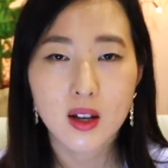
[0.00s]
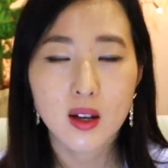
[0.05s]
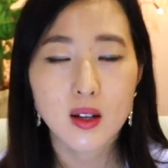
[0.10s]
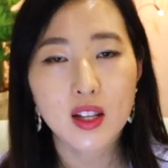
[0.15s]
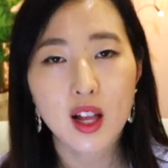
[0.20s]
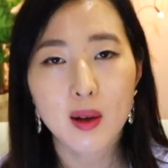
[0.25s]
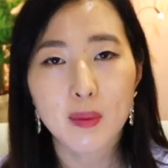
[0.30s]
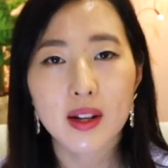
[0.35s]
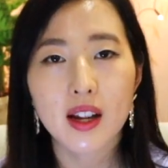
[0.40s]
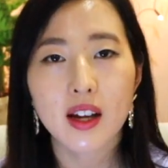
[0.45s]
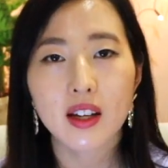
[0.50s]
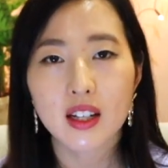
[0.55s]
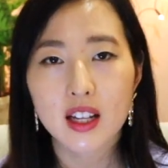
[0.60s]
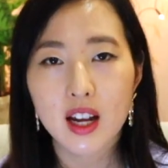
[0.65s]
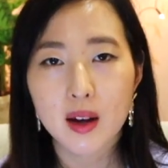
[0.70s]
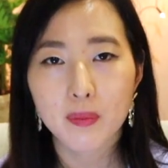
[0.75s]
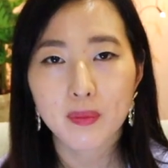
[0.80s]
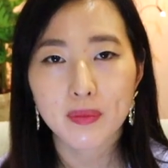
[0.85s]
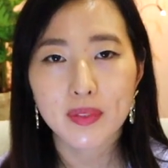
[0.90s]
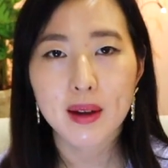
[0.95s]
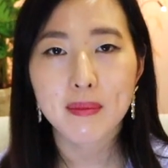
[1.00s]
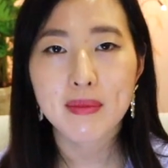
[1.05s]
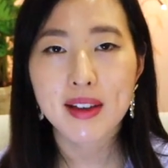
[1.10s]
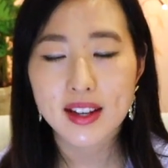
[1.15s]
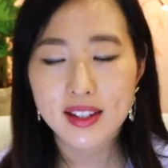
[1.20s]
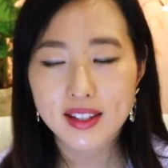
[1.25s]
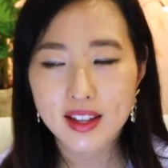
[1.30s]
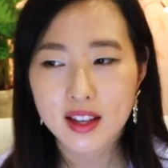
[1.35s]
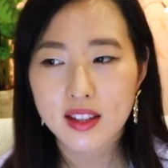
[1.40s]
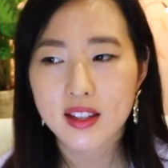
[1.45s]
So I'll be like, yep, that
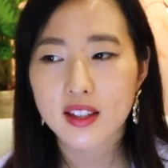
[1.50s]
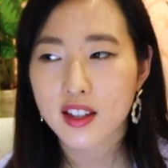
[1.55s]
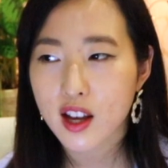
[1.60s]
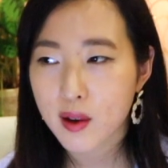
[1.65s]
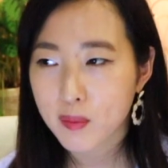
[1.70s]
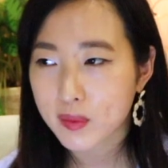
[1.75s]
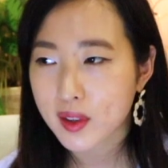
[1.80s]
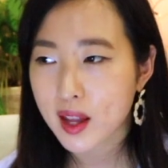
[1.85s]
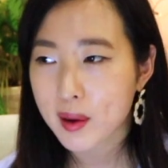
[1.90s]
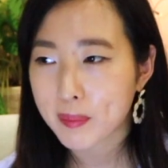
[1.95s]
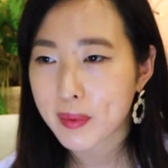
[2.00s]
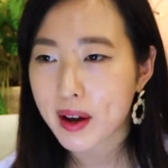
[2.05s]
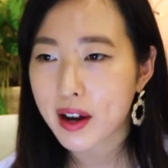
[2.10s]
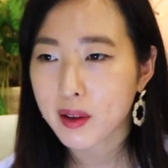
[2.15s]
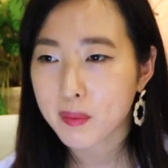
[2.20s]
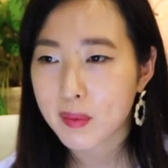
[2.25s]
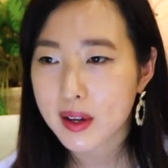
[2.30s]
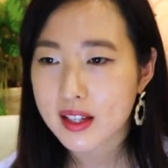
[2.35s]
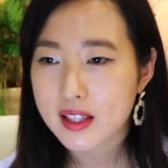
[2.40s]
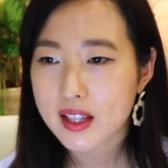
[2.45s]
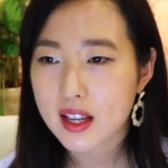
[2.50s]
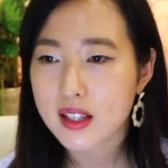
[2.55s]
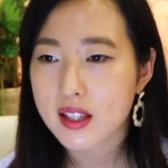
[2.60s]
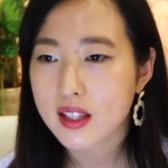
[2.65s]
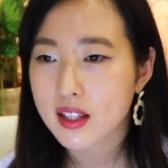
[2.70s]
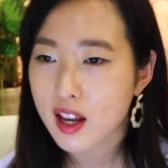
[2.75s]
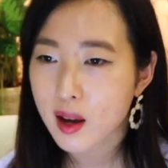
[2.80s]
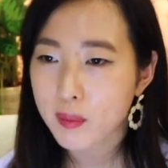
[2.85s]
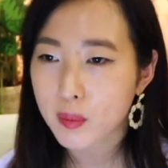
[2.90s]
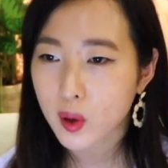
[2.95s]
makes sense. Yep, that bank makes sense.
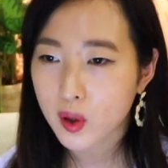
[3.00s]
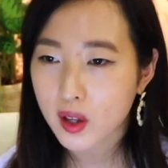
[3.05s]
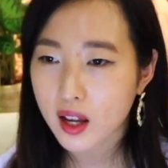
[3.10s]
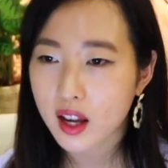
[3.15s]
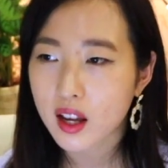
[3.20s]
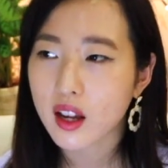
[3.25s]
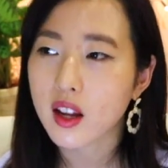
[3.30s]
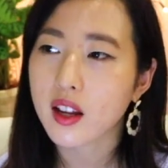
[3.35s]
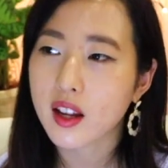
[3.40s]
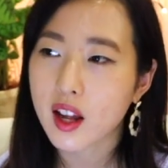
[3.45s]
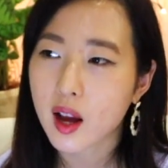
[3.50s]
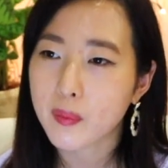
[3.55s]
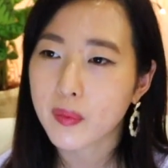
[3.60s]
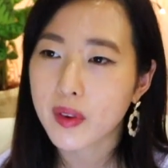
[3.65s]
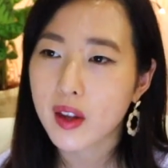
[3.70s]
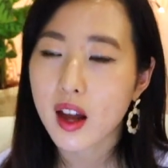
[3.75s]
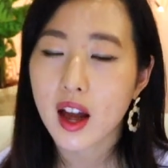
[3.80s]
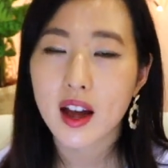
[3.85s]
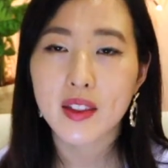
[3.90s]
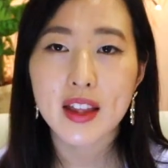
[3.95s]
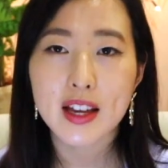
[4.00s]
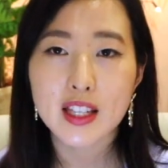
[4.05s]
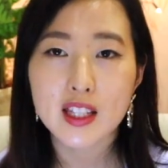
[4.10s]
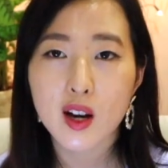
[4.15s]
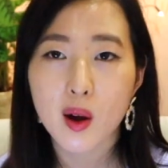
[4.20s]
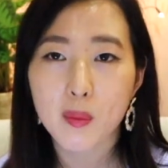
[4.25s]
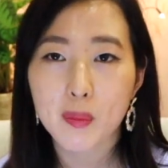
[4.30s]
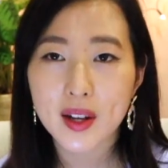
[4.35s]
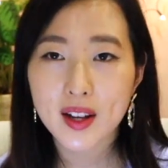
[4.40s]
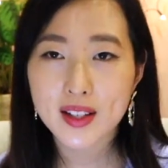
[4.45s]
Yep, okay, yep. And that's
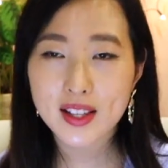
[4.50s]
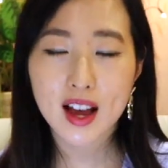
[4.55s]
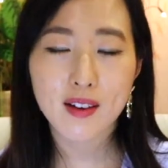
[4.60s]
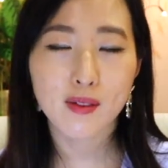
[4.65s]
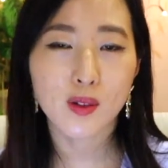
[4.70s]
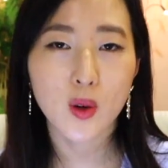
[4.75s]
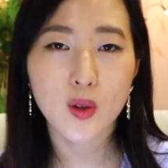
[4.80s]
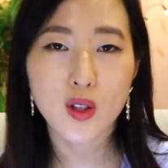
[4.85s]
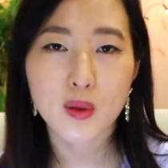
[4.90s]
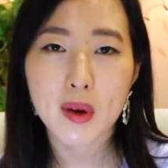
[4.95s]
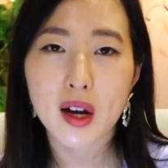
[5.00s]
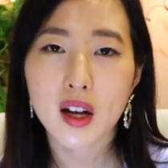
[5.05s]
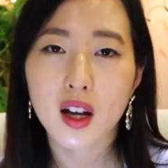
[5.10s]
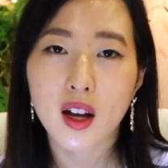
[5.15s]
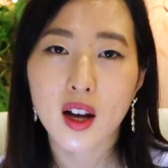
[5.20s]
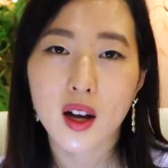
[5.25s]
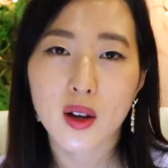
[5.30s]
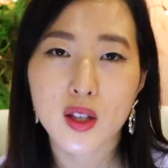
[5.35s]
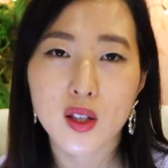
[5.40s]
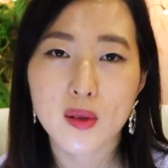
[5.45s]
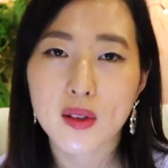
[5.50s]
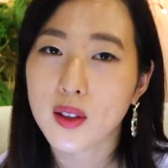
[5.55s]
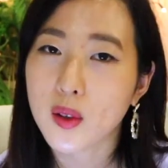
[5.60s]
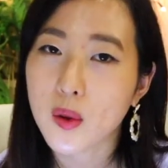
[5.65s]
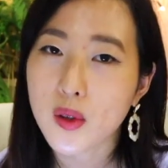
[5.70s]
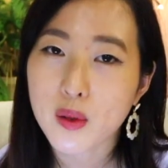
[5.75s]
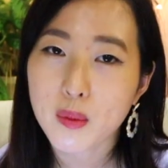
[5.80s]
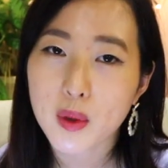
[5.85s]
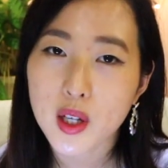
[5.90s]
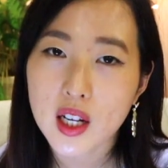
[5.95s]
not because I have loads of bank accounts with
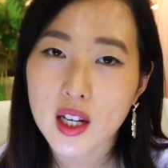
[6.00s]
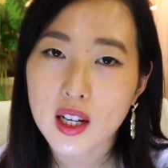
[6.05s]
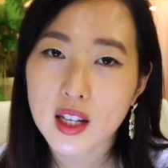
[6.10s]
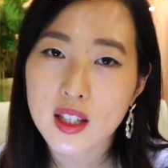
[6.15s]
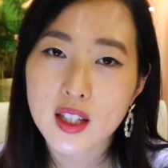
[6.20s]
loads of money.